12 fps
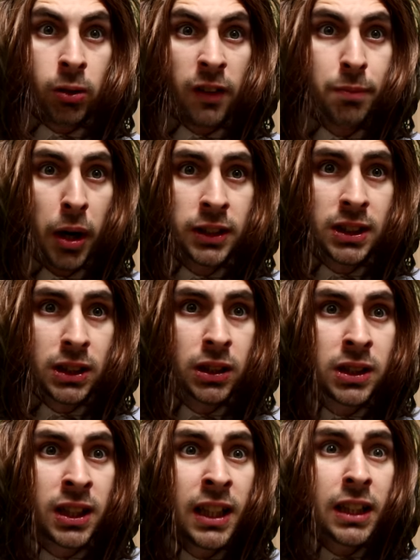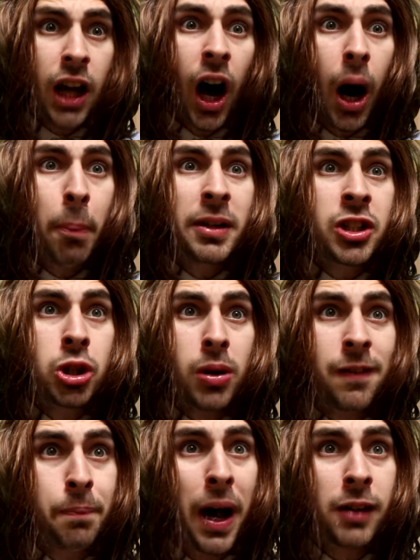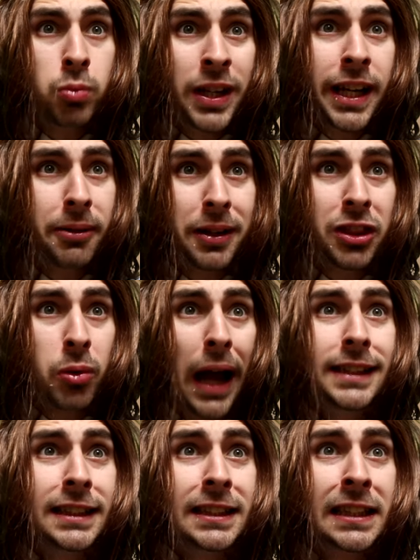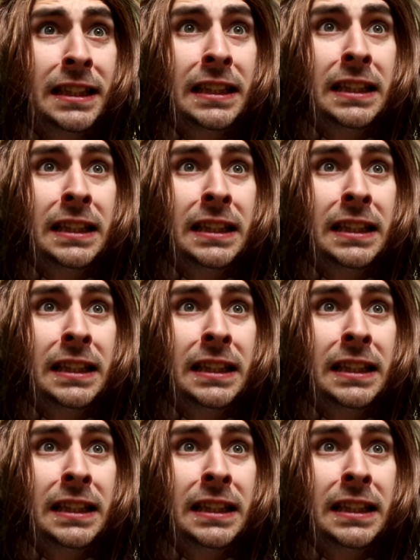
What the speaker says: of monsters, the harbinger of Pertwee-era threats.